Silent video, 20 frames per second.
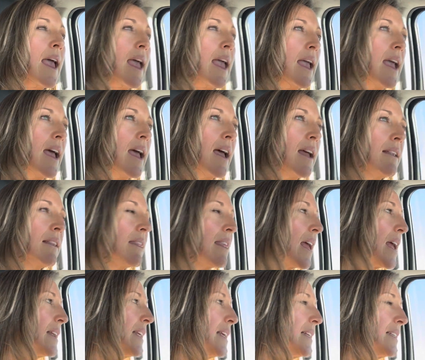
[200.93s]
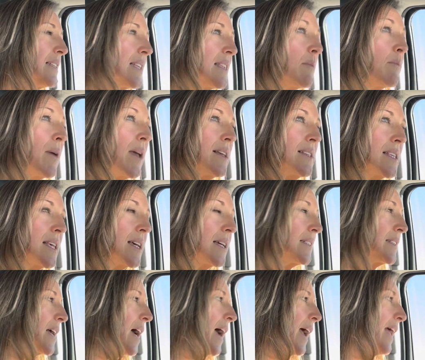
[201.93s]
And then he did the
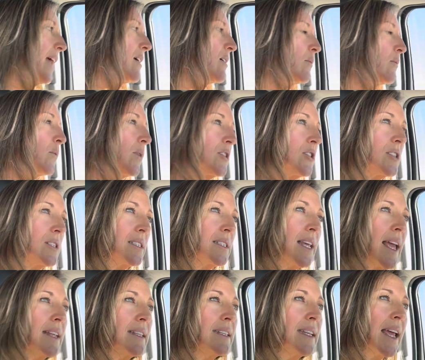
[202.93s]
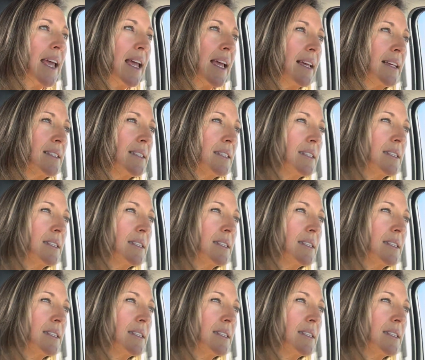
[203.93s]
baseline diet, which is 10 days